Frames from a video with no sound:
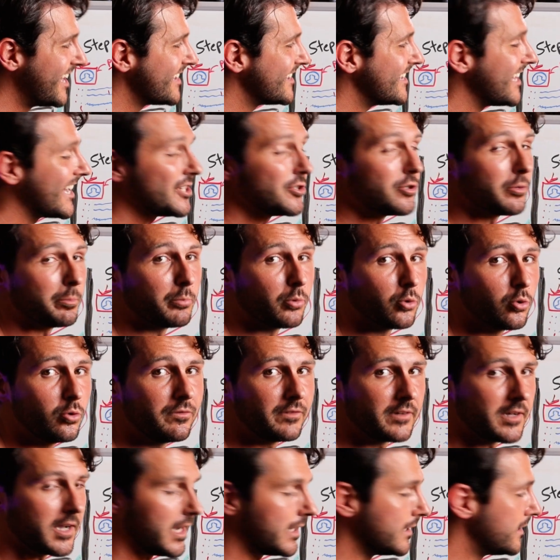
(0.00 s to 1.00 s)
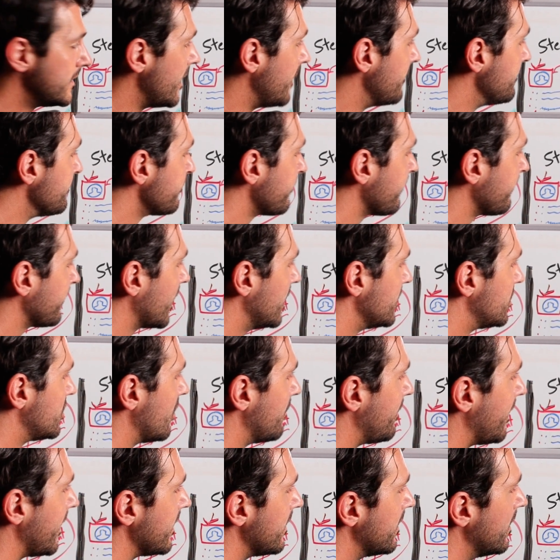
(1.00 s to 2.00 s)
That's your proof content. And so
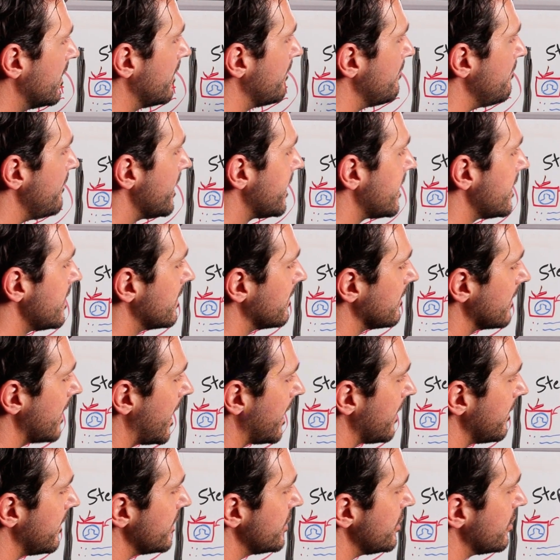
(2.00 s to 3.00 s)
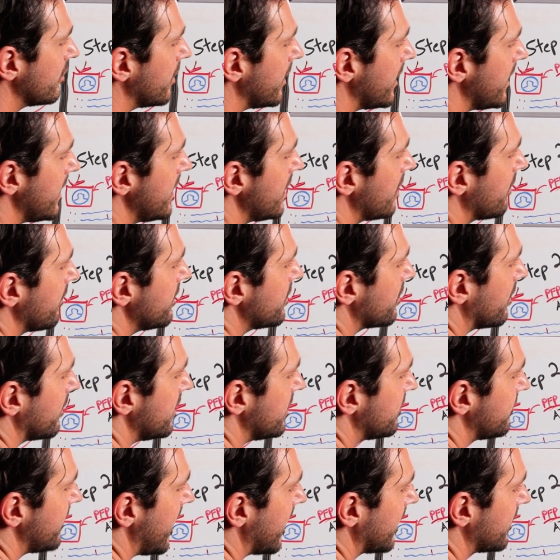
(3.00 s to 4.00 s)
by making a lot of this, you're gonna increase all
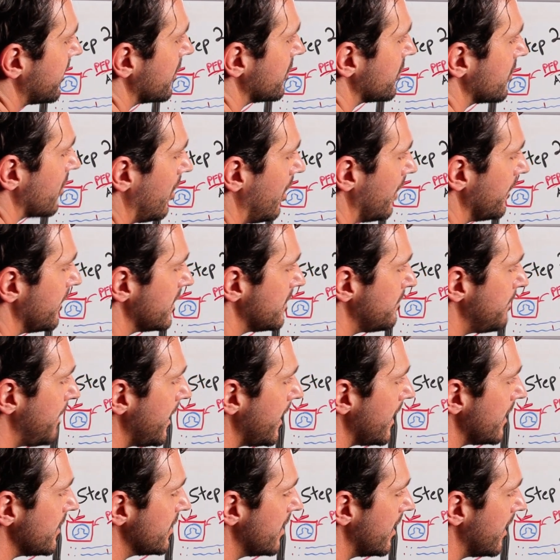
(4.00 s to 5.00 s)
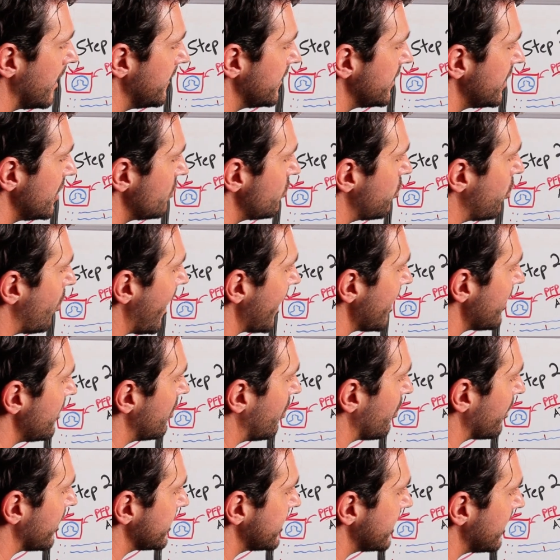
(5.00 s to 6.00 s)
these factors on this page. And this is why you
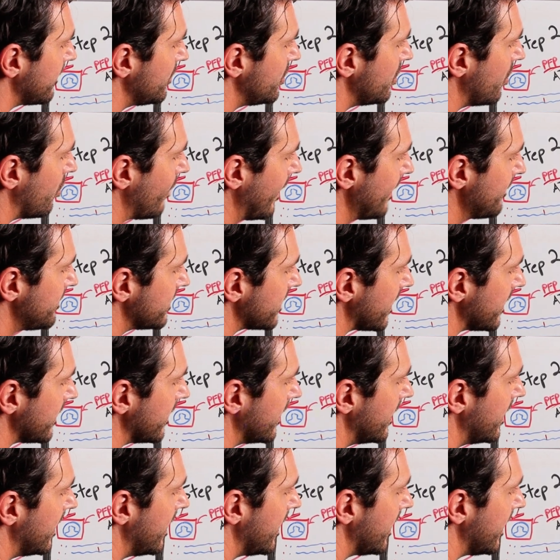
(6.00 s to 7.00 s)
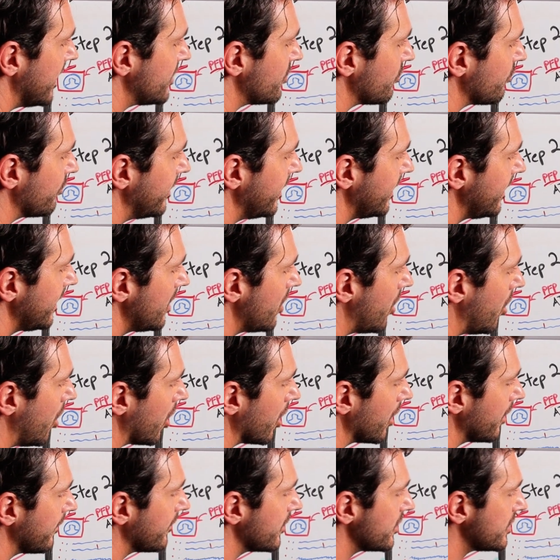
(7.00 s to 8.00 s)
don't wanna send them to a website. It's really
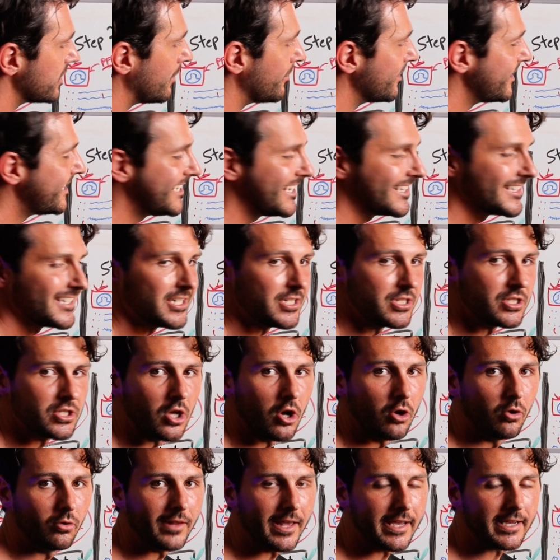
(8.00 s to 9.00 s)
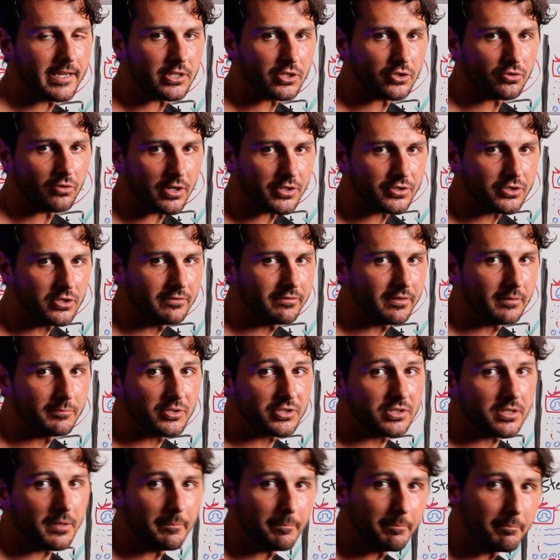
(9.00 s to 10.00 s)
hard for someone to get to know, like, and trust you from
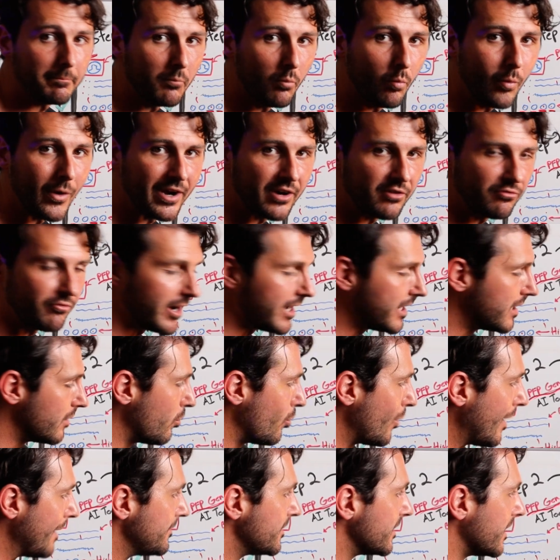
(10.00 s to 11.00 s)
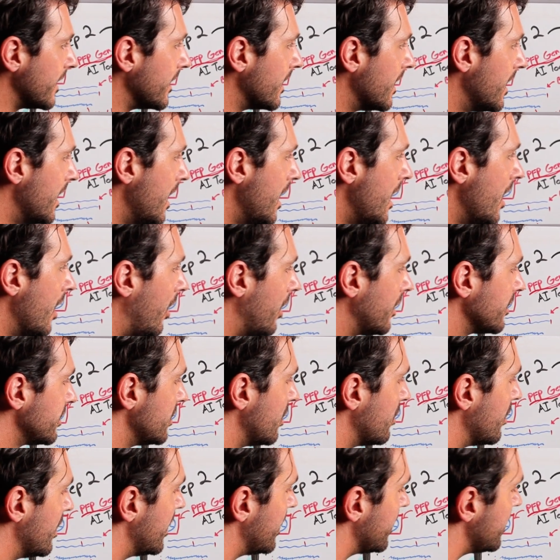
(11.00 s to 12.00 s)
just a random website.
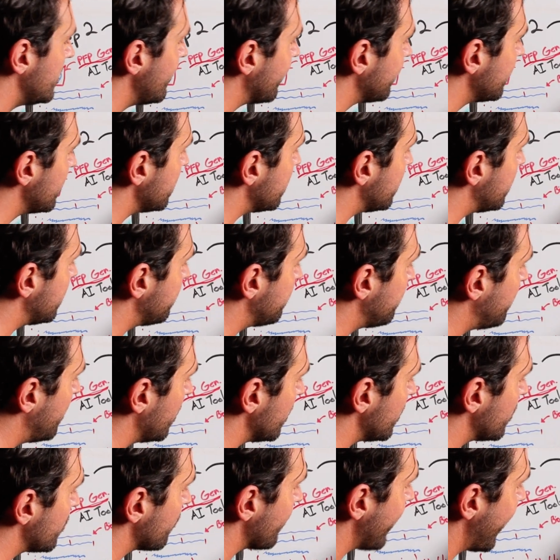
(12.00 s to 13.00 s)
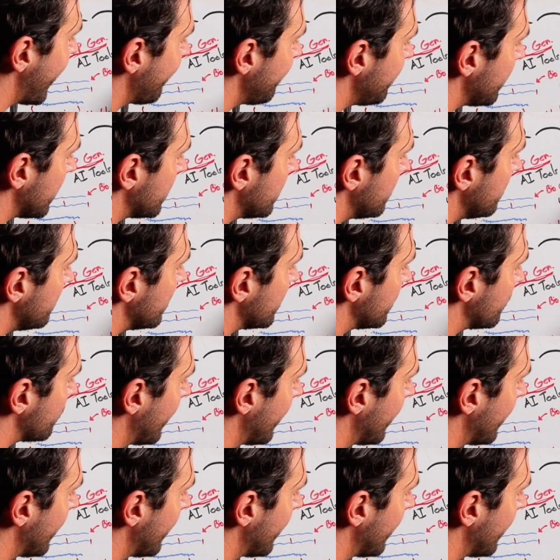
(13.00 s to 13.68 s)
Also, you have to put traffic to this